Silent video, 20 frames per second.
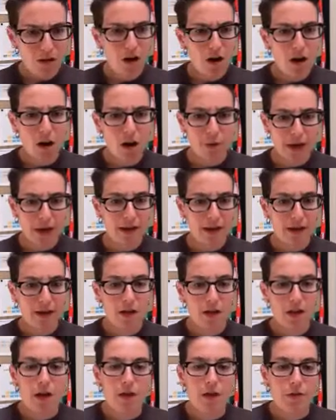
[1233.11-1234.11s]
Okay,
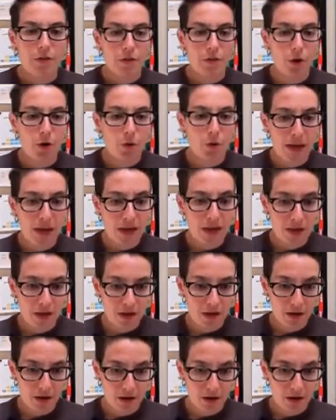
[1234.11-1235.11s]
so right
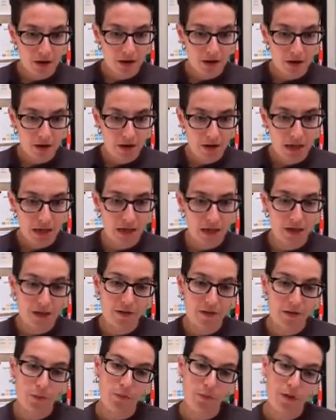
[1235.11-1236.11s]
here
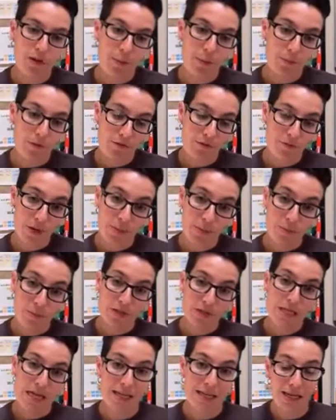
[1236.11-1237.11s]
is the number of people
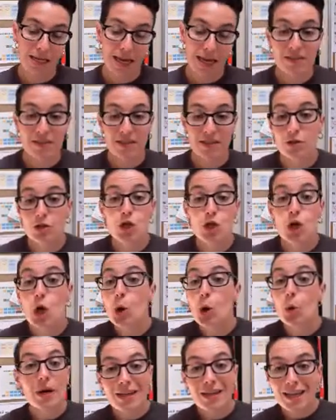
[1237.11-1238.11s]
attending. Obviously, there's no
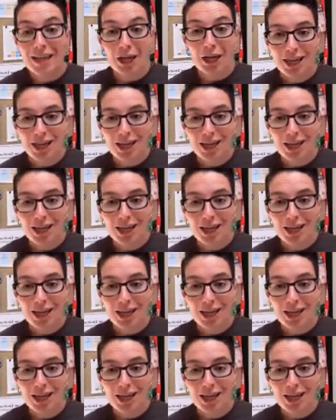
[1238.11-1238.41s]
one here